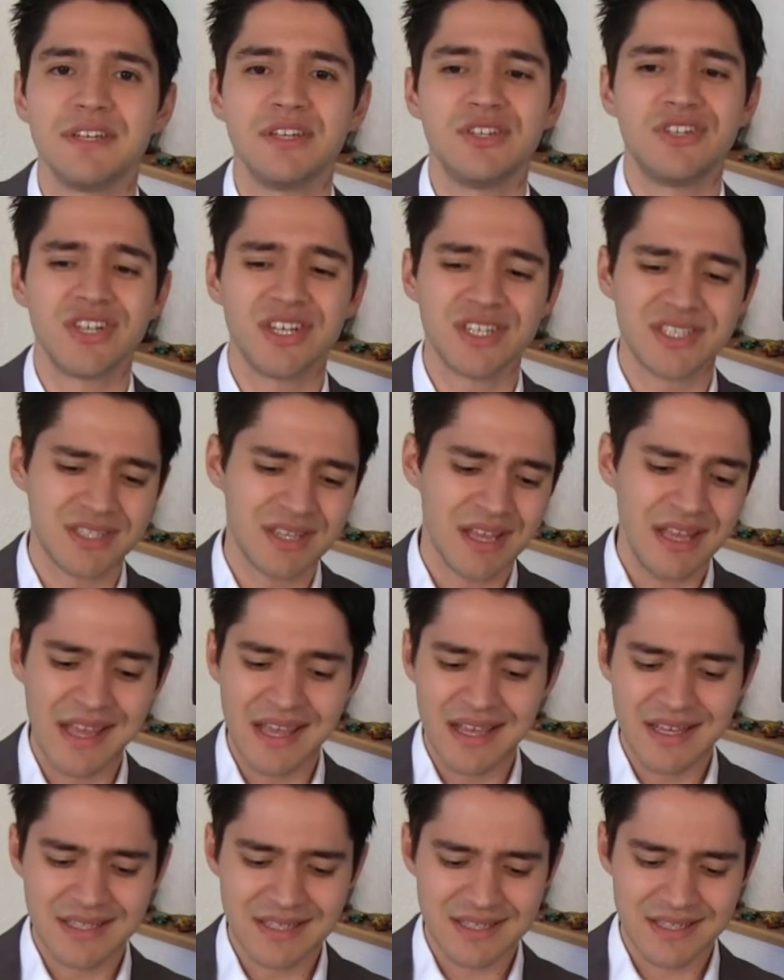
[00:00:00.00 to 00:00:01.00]
It just
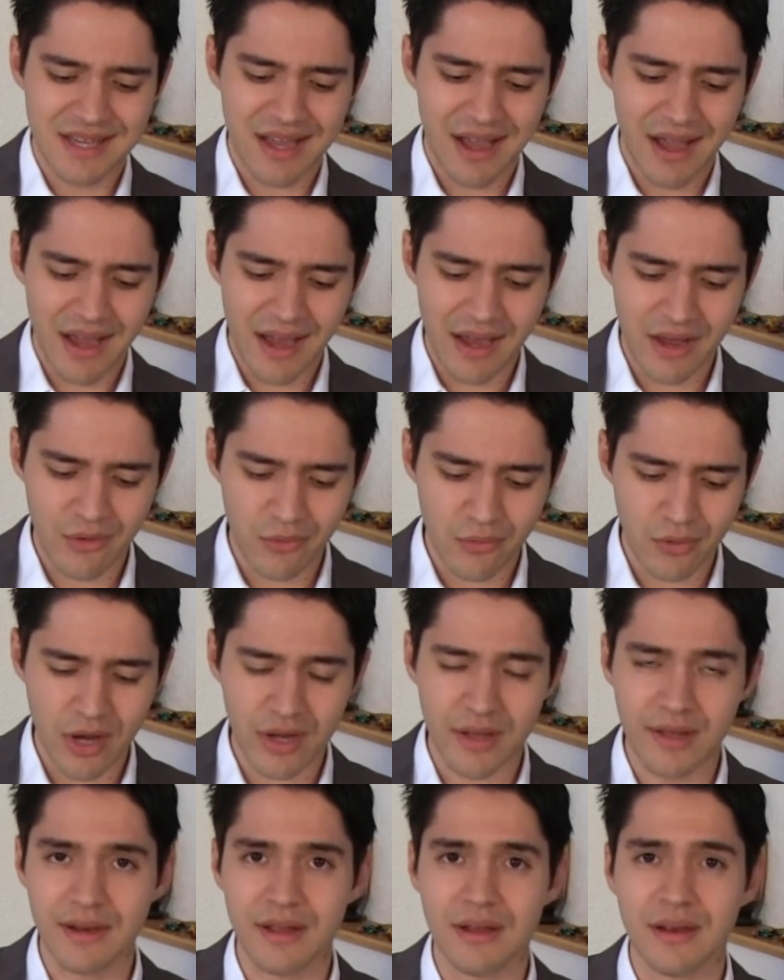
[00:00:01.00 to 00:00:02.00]

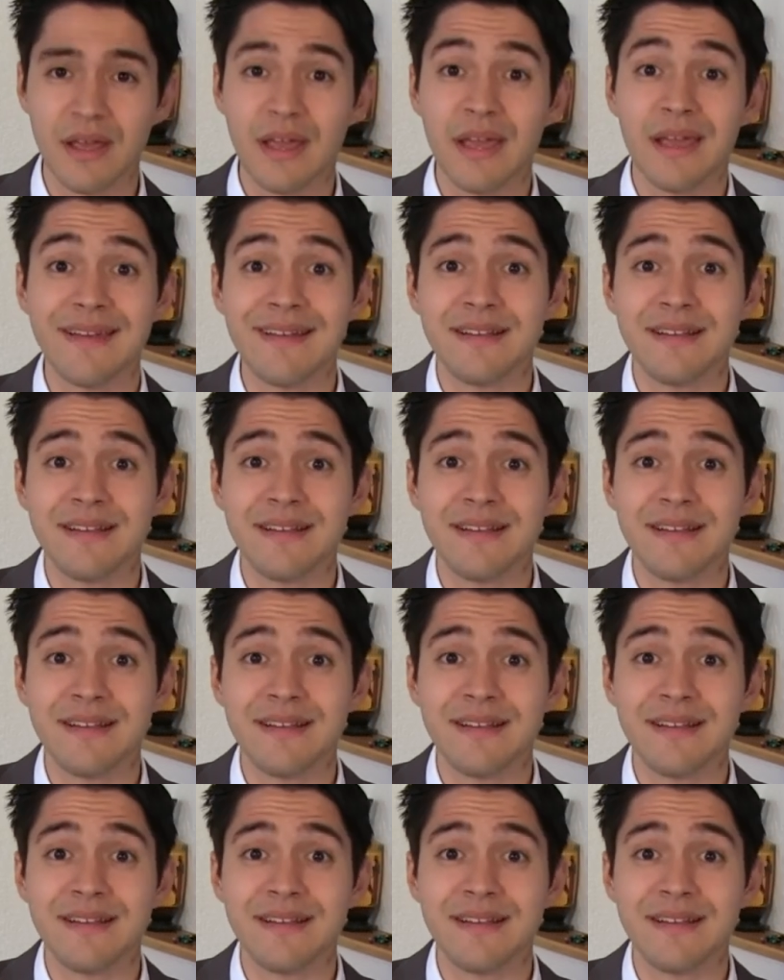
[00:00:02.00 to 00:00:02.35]
skyrocketed.